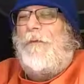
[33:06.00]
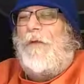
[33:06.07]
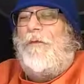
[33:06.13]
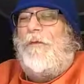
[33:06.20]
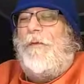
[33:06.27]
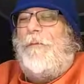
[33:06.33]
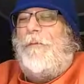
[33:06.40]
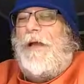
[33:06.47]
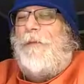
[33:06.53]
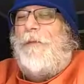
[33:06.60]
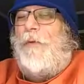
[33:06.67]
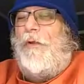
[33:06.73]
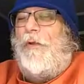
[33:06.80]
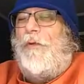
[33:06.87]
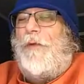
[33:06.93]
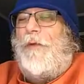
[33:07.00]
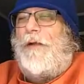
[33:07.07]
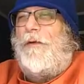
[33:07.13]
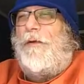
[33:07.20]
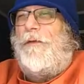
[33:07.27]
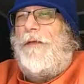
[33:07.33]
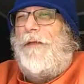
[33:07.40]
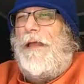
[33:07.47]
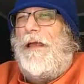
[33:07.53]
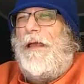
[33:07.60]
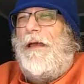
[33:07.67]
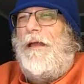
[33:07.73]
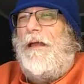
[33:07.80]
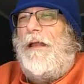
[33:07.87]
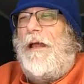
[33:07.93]
from Bipolar Records,
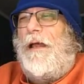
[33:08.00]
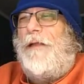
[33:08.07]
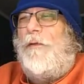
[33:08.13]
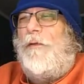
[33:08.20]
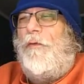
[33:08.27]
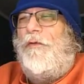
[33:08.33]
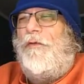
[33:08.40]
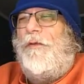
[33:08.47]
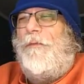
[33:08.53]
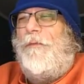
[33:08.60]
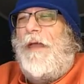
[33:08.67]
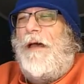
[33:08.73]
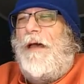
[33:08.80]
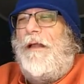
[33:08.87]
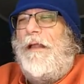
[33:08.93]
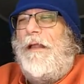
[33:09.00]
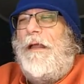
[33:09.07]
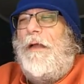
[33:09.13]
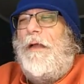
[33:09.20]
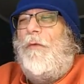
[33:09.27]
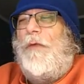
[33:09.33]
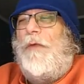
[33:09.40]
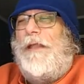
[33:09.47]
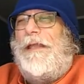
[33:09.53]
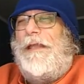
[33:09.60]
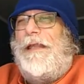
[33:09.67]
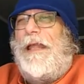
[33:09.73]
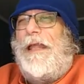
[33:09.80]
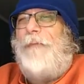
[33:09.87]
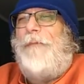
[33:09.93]
and I told him that we
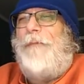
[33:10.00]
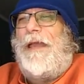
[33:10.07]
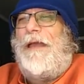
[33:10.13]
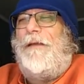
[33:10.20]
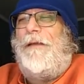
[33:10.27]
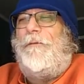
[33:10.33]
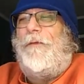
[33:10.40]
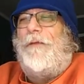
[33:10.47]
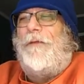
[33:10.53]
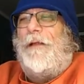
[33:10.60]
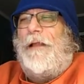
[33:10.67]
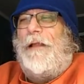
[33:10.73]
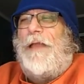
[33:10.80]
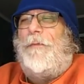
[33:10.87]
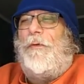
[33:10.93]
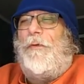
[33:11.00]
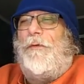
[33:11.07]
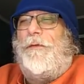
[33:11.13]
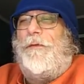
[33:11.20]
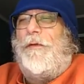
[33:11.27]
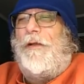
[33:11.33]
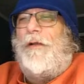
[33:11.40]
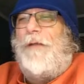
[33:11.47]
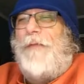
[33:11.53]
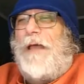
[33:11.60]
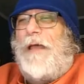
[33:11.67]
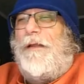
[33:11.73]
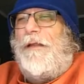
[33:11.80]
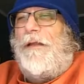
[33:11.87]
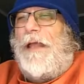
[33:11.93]
need a band from the label to come
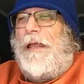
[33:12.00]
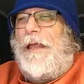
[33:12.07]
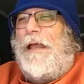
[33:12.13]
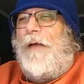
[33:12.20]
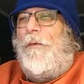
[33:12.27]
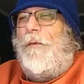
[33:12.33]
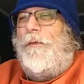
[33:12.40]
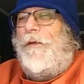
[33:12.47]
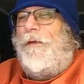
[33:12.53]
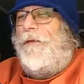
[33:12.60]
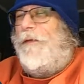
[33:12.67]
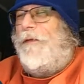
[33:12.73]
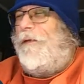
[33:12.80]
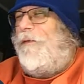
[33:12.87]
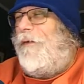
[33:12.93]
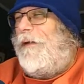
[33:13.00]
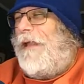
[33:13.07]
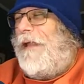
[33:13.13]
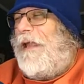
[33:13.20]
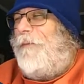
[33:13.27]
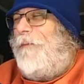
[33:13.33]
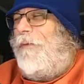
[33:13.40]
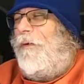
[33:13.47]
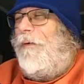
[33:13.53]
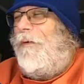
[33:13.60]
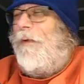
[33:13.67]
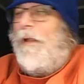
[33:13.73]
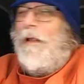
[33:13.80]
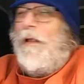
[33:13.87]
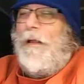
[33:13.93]
down and hang out with us during April.
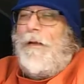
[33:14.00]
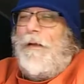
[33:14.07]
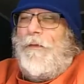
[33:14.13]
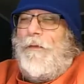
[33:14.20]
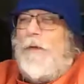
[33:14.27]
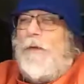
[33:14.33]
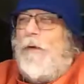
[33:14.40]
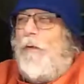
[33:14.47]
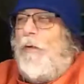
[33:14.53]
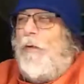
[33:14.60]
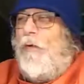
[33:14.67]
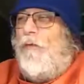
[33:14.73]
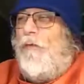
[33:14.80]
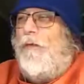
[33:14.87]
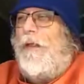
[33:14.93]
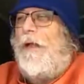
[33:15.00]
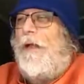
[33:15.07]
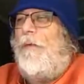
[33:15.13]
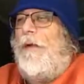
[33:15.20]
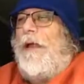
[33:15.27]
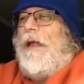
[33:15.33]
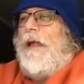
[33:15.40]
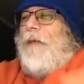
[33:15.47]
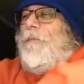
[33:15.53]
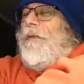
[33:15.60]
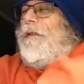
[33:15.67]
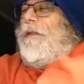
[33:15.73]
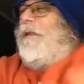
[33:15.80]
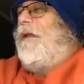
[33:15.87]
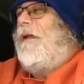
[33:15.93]
So hopefully that will
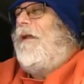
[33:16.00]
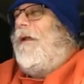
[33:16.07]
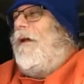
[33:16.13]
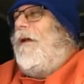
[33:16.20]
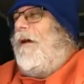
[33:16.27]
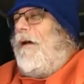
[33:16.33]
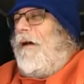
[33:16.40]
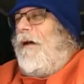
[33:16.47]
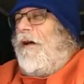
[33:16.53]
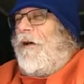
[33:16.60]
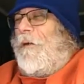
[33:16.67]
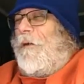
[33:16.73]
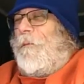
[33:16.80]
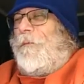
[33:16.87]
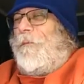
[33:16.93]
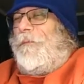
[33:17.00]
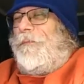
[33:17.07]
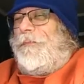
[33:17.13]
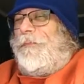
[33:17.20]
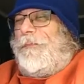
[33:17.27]
happen. Um,